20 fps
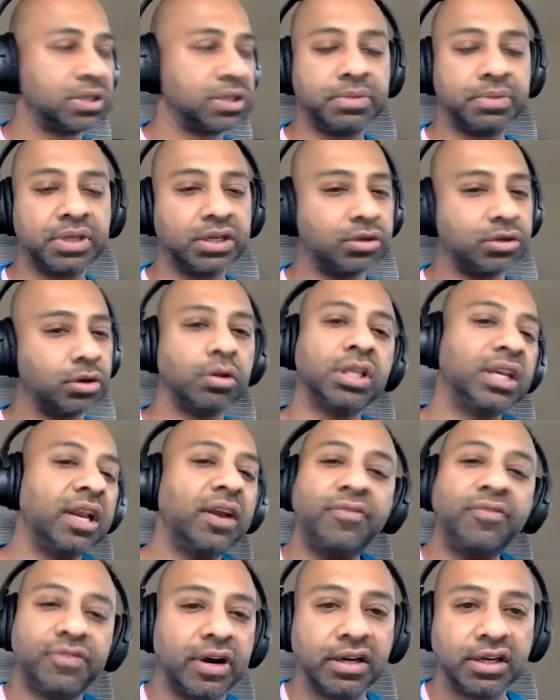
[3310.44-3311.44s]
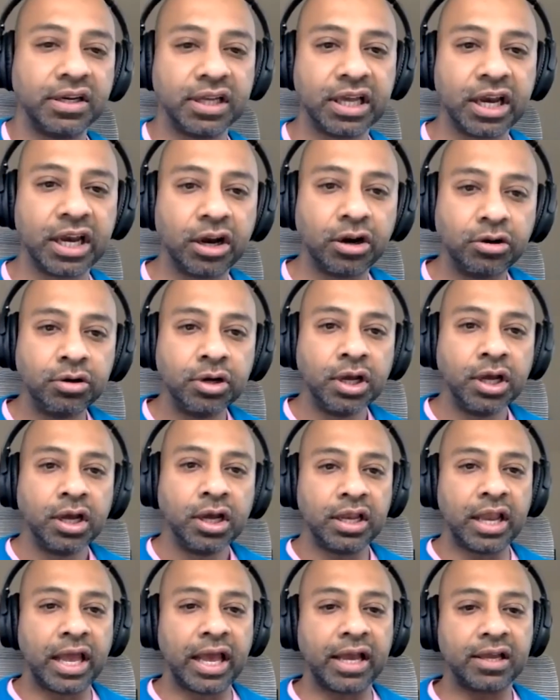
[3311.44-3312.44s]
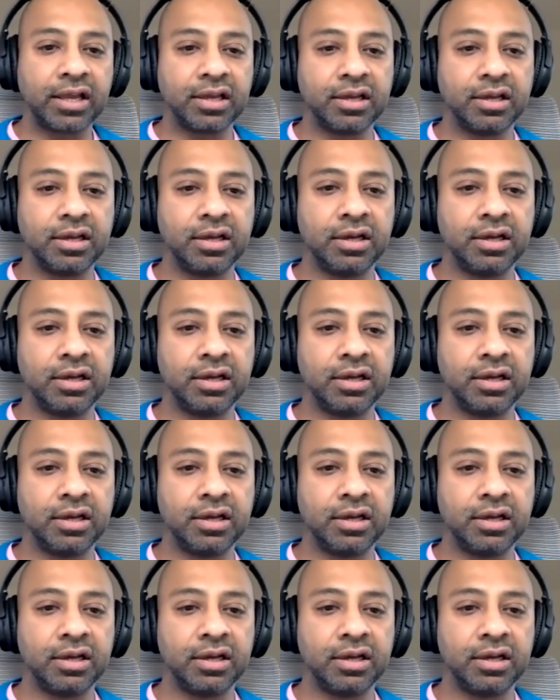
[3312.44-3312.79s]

something totally different, like,